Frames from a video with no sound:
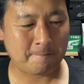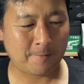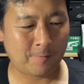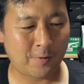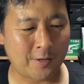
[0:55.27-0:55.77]

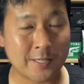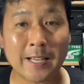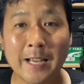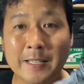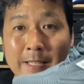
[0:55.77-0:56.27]
For a
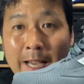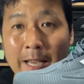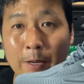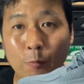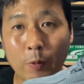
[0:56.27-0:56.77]
size
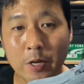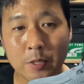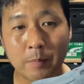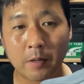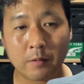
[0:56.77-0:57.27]
9, it weighs
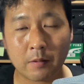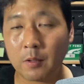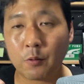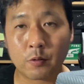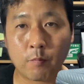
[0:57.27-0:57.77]
about
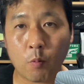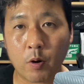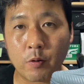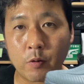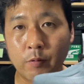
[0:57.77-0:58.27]
close to
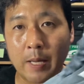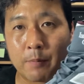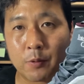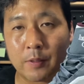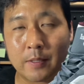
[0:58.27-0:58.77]
400
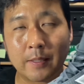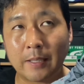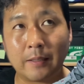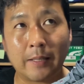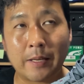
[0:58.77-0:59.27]
grams, so it's
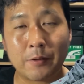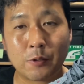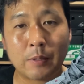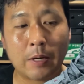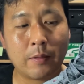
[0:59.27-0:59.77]
not the lightest
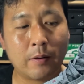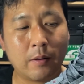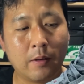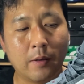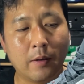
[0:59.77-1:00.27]
shoe out there.